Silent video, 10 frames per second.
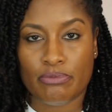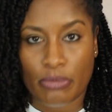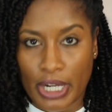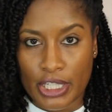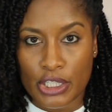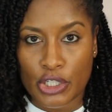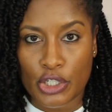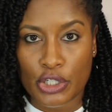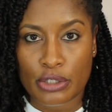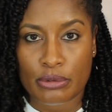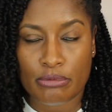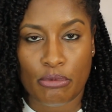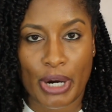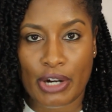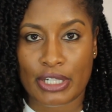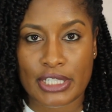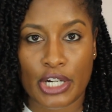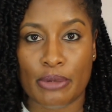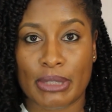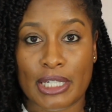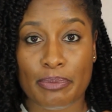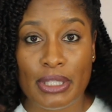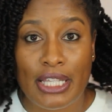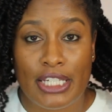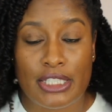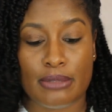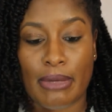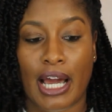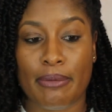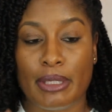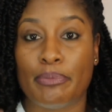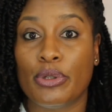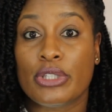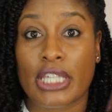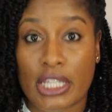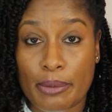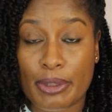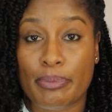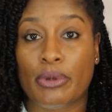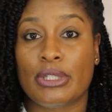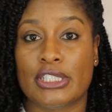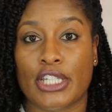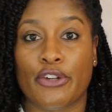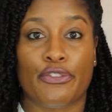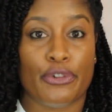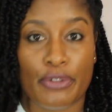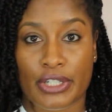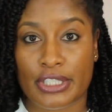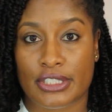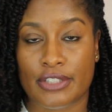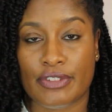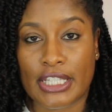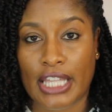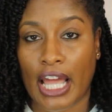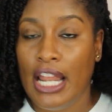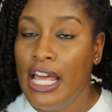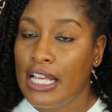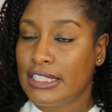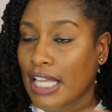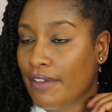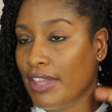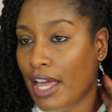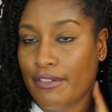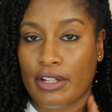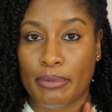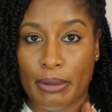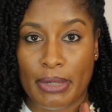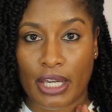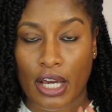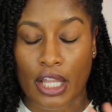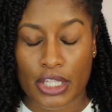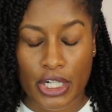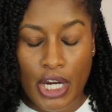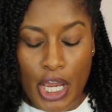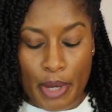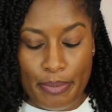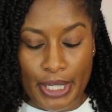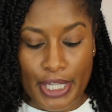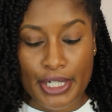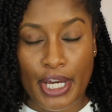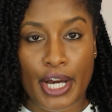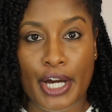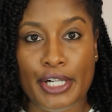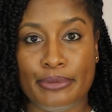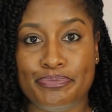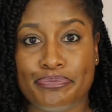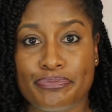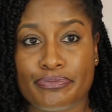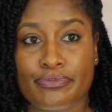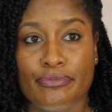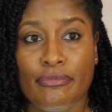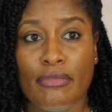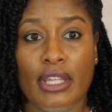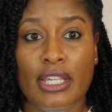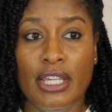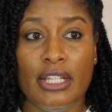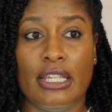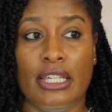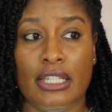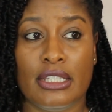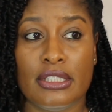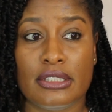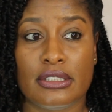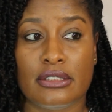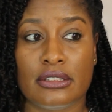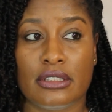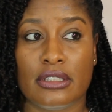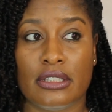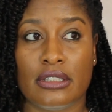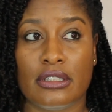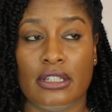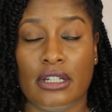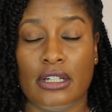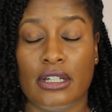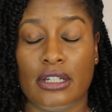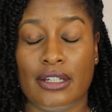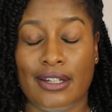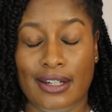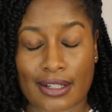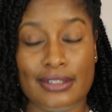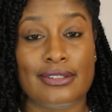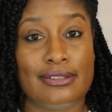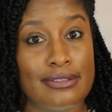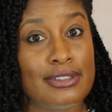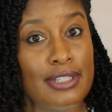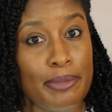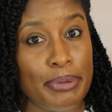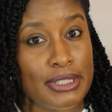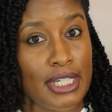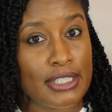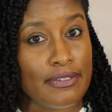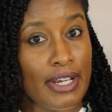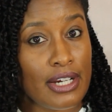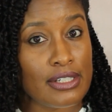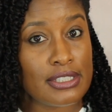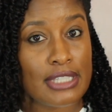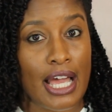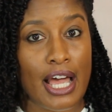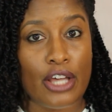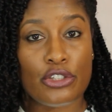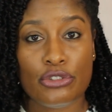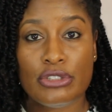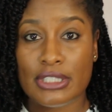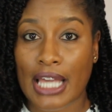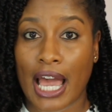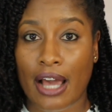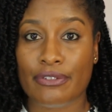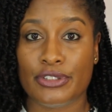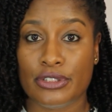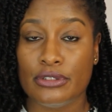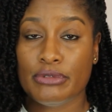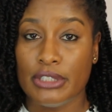regular wear and tear and manipulation by me pulling it up in a ponytail for work and stuff like that because I have to have it above my collar. But um, it is a good protective hairstyle you just have to